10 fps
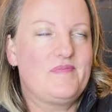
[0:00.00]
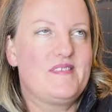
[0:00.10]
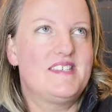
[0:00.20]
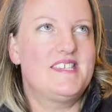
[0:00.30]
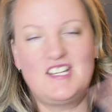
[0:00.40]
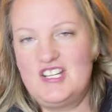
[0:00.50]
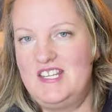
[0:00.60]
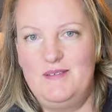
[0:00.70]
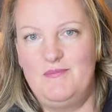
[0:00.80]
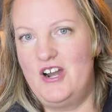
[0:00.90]
such a
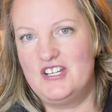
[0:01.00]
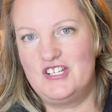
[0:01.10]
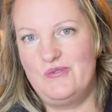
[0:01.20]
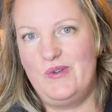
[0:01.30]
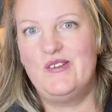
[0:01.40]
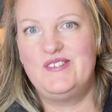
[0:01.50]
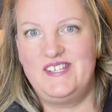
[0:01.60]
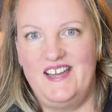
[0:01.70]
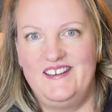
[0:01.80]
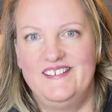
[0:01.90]
celebration when you're
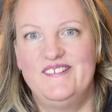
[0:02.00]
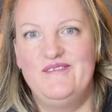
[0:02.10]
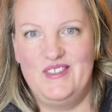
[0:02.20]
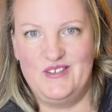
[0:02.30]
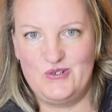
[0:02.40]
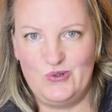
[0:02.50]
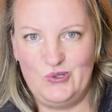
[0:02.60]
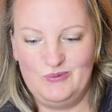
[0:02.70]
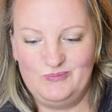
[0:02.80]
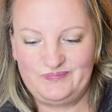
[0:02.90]
done with the shawl.